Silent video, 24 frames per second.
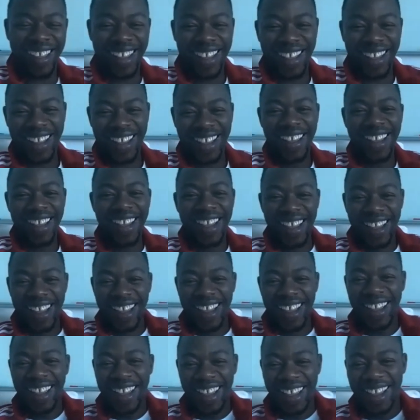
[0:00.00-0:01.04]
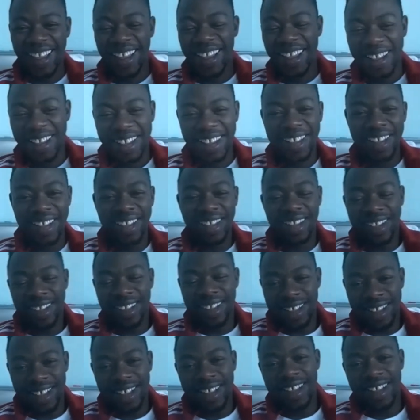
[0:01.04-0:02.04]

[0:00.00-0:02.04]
you know what I'm saying is, and so now,